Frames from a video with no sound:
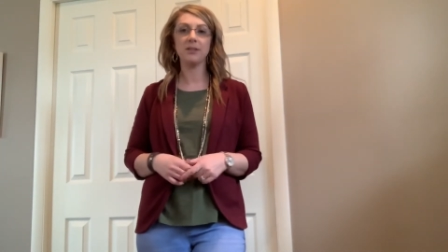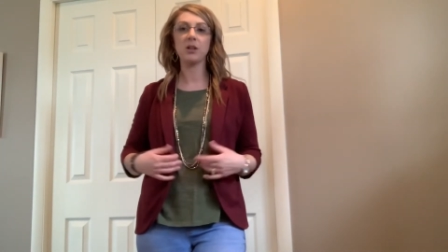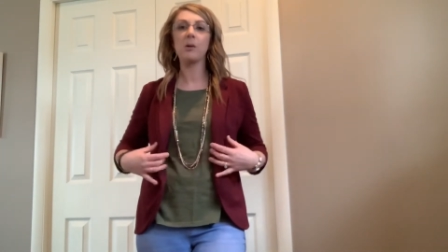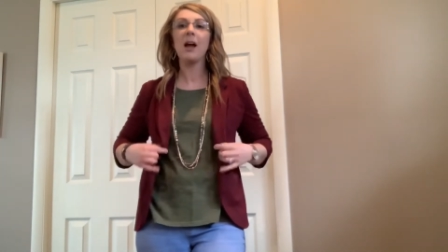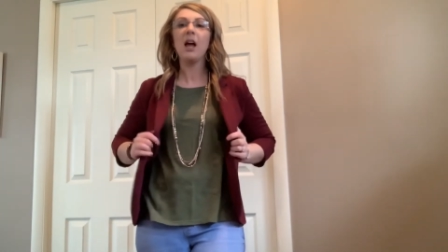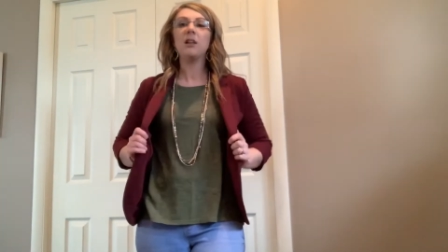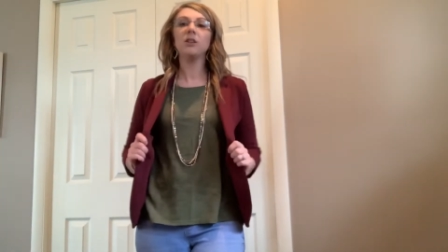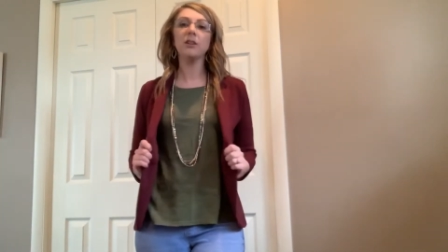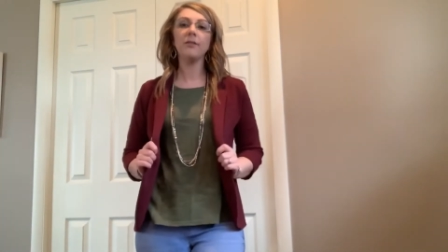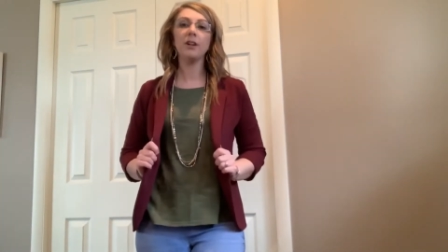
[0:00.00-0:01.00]
So
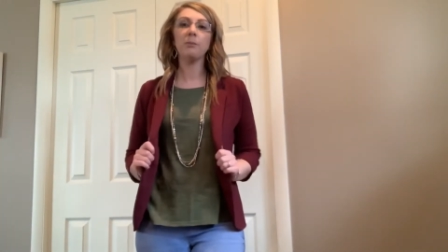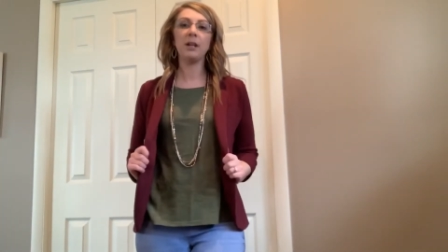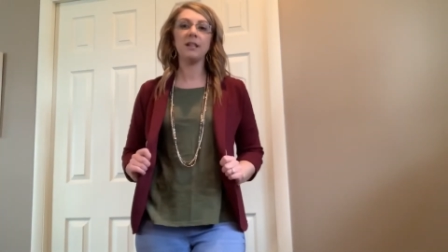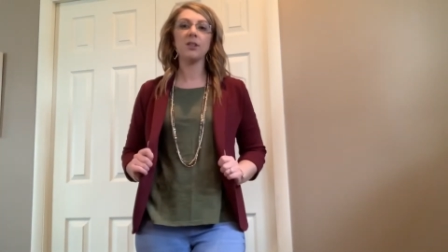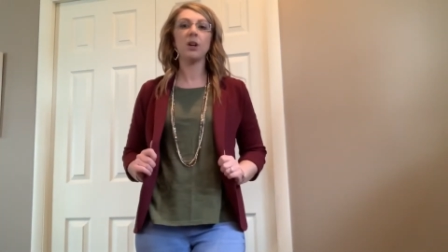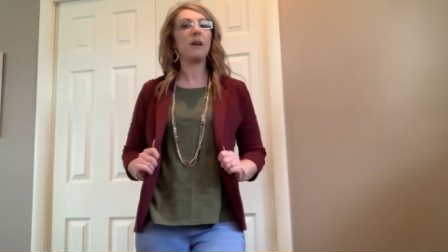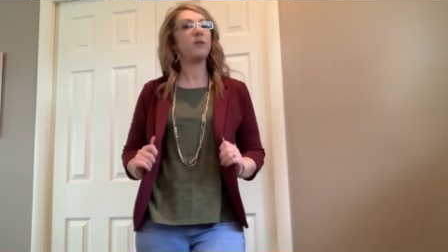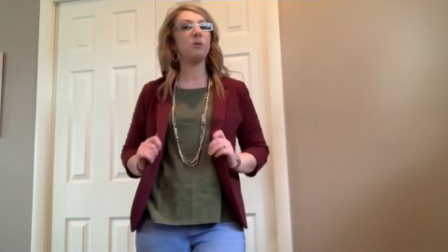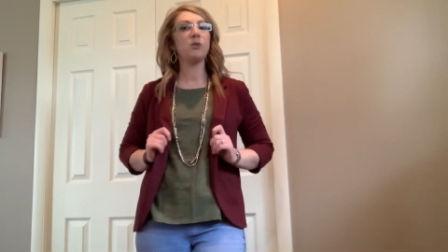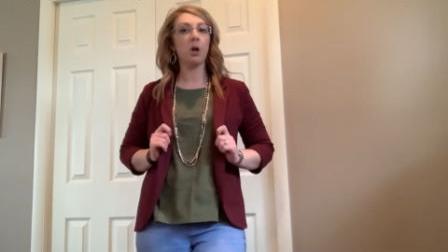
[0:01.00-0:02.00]
look for a blazer if
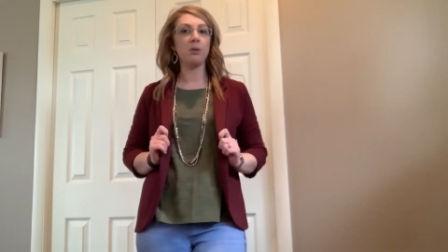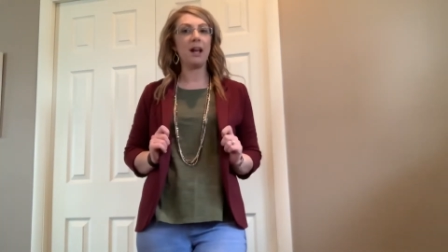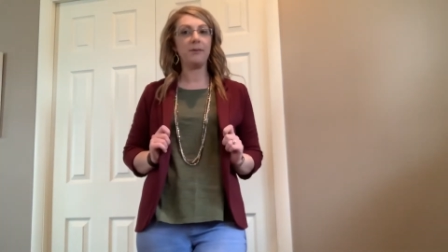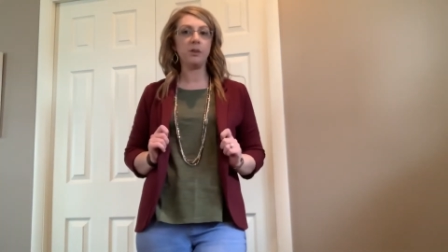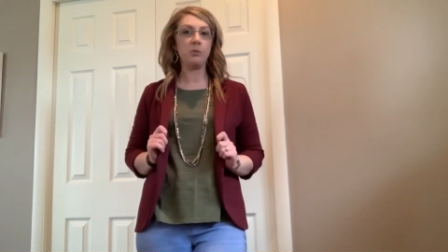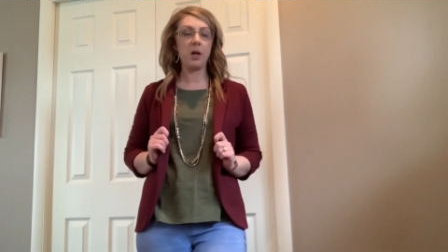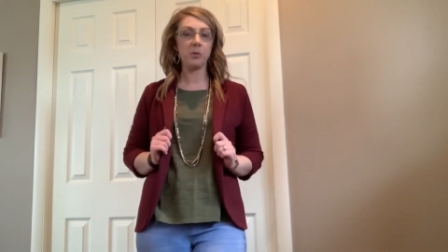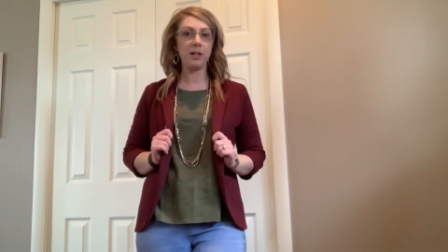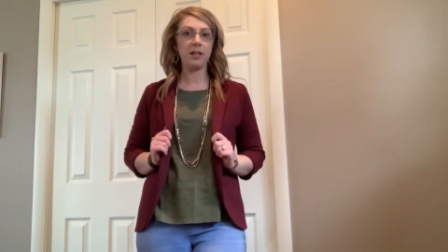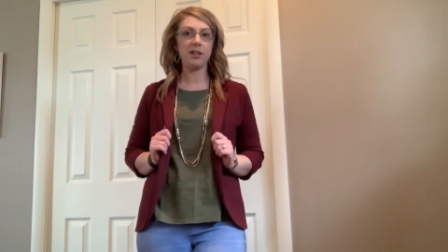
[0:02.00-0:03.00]
you don't have to wear
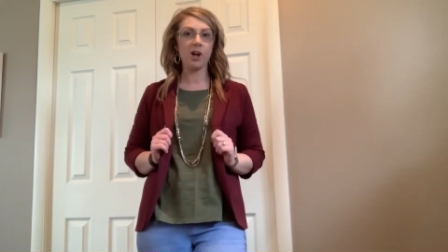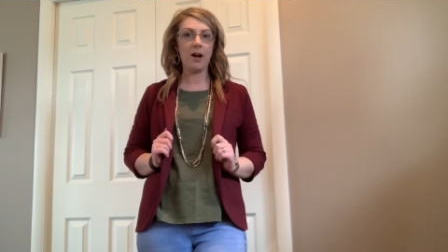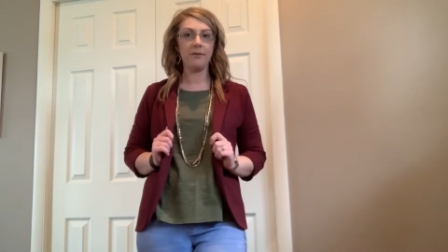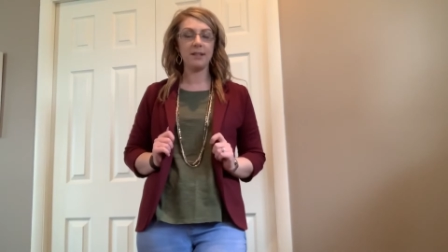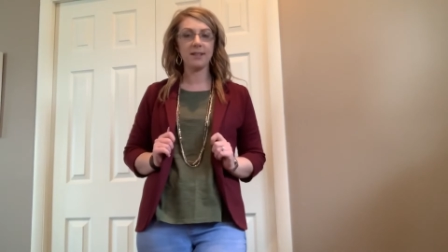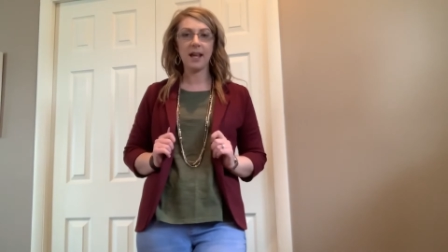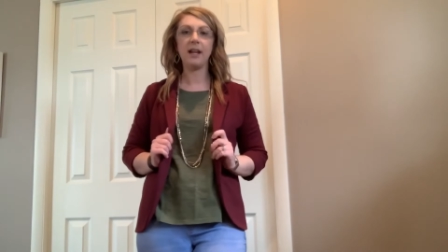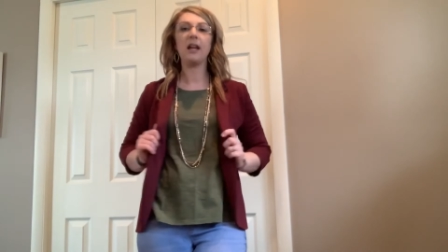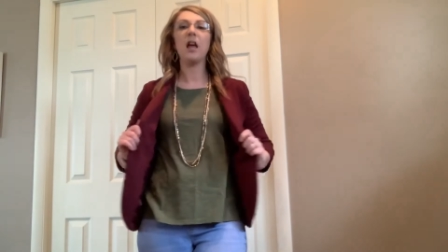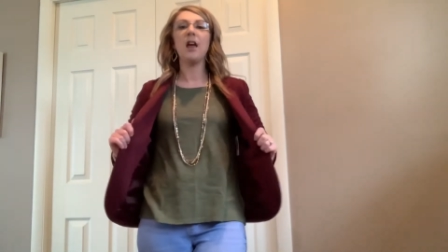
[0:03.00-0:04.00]
one in an office
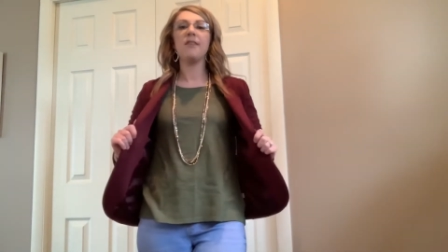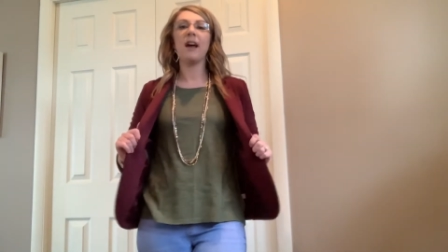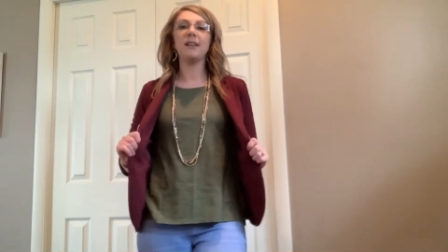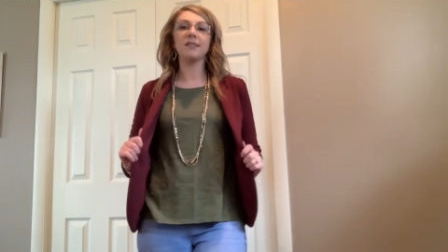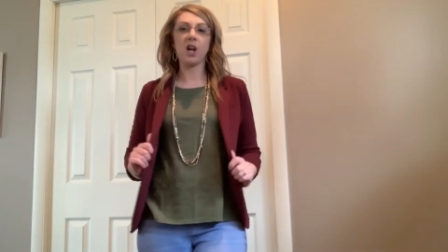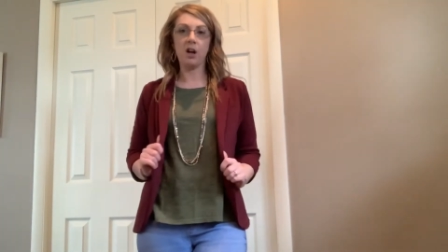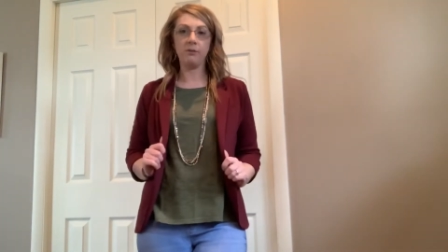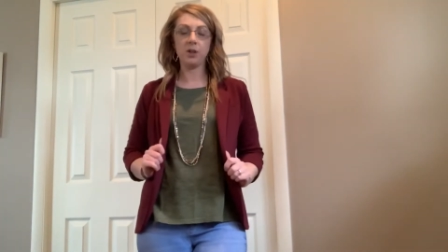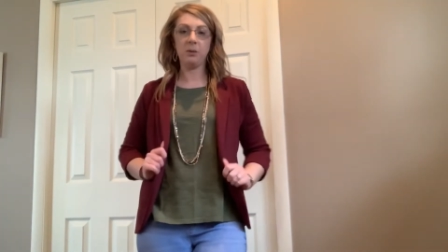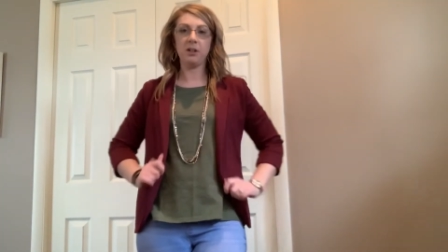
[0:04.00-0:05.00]
setting that is
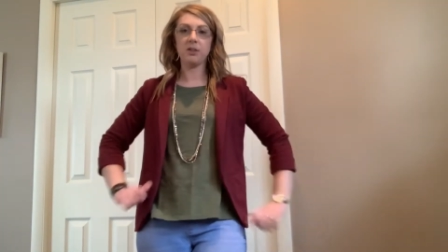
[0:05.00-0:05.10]
comfortable.